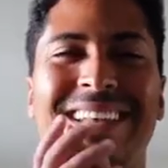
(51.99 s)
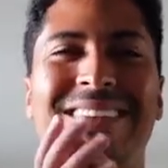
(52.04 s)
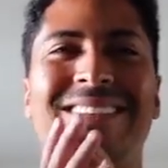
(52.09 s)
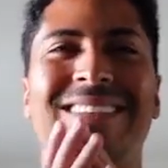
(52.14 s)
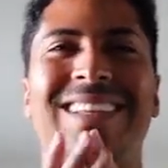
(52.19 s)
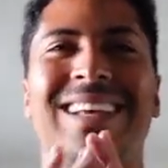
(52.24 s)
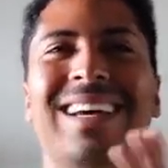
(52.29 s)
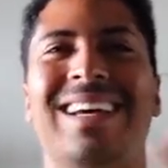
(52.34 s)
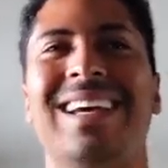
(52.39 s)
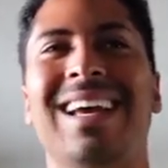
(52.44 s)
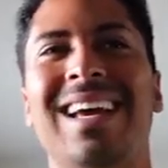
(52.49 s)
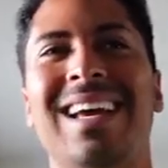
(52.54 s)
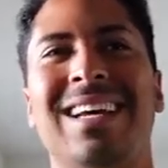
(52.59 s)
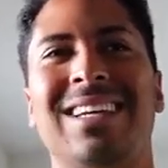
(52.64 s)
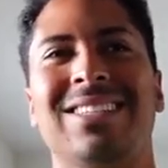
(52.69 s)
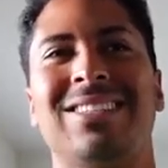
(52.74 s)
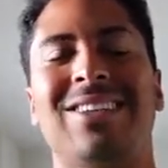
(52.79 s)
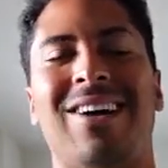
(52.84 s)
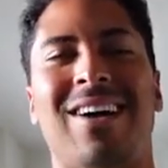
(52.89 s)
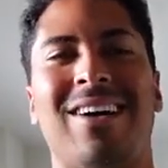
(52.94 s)
Even like
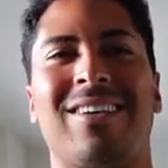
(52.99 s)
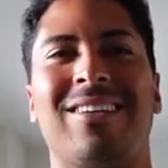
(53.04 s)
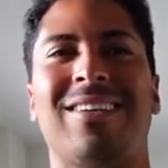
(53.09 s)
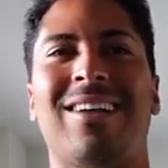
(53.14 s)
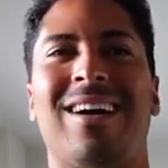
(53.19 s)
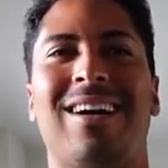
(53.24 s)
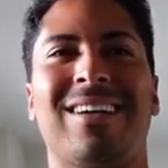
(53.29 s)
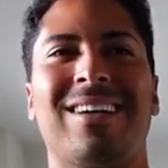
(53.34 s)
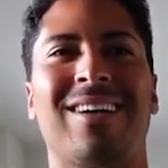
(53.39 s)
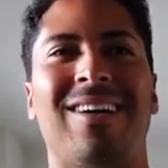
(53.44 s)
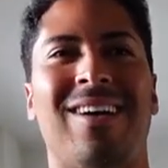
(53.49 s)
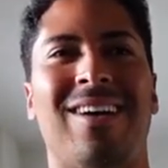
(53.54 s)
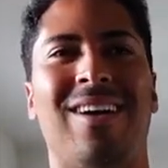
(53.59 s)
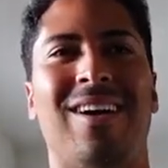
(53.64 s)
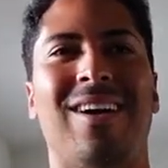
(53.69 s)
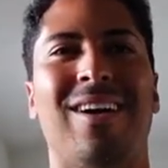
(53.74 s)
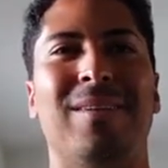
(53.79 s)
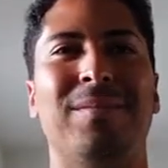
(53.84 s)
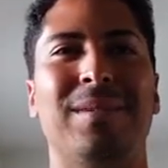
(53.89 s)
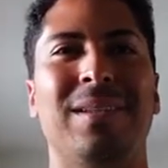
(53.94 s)

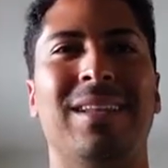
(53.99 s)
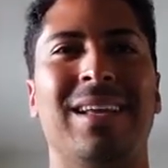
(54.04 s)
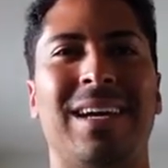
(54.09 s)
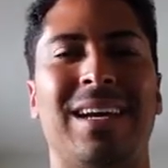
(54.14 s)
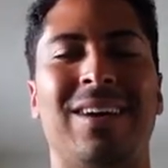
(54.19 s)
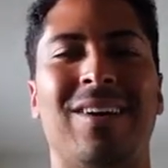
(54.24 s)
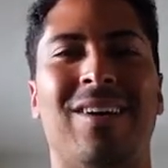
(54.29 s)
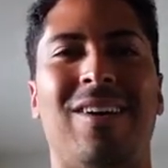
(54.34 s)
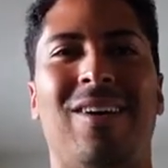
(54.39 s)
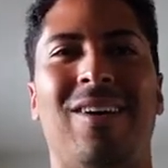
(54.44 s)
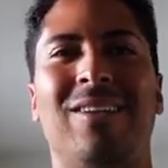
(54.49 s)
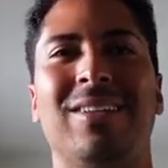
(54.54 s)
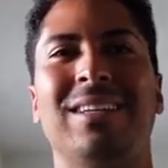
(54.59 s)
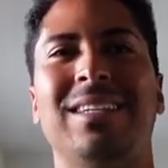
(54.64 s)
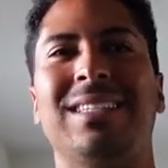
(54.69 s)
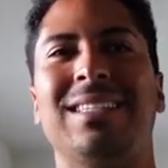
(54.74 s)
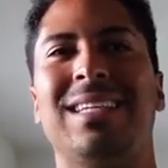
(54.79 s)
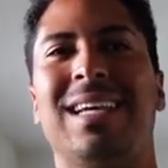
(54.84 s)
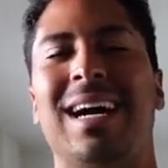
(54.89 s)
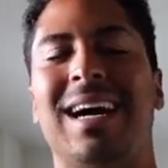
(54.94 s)
soccer.com and like all
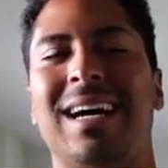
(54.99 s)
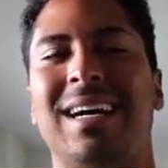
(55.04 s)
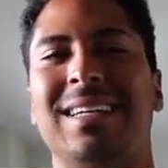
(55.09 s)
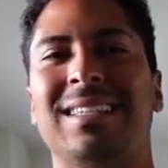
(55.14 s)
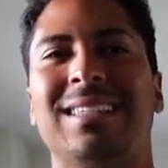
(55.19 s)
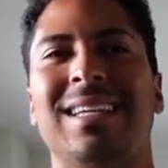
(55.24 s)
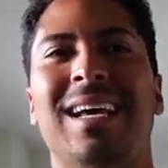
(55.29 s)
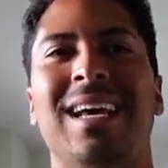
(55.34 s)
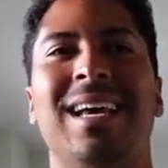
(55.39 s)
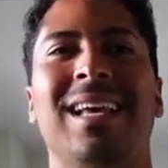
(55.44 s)
these guys,